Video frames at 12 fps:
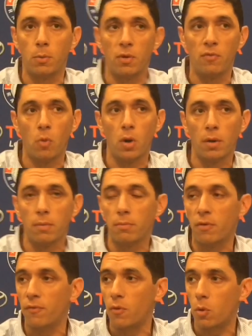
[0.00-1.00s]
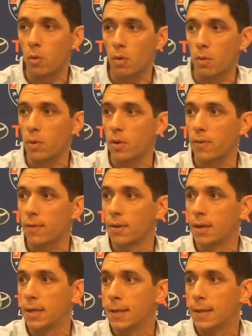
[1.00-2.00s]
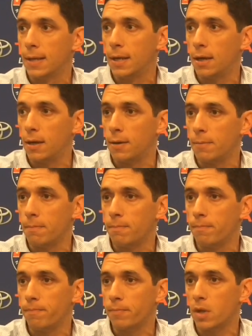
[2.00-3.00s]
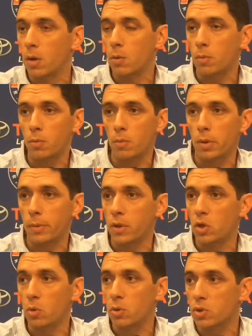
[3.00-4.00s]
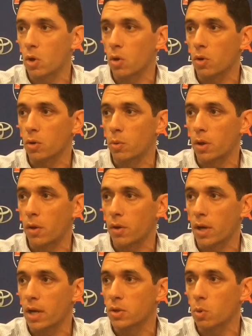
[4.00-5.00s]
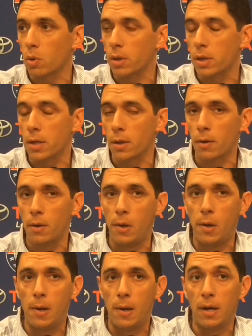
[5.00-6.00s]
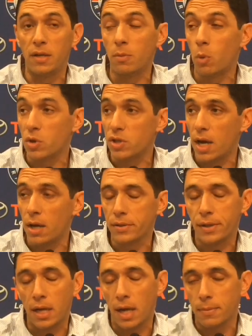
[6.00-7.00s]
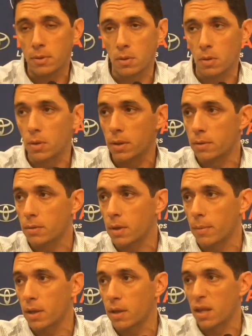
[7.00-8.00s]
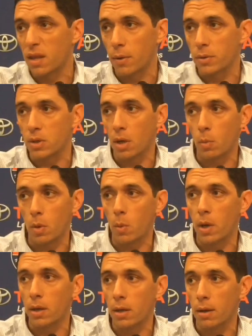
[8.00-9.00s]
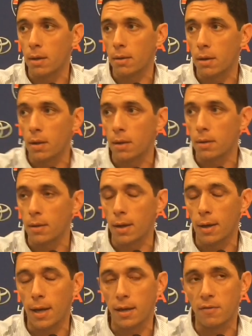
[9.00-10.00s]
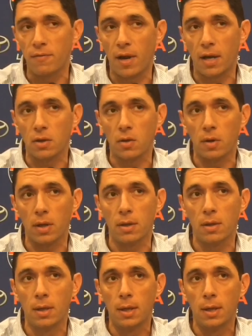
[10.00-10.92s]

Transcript: We've won before with, you know, when he was hurt or when other guys weren't here. Is it more challenging? Absolutely. I mean, that was something we weighed in and had to factor in.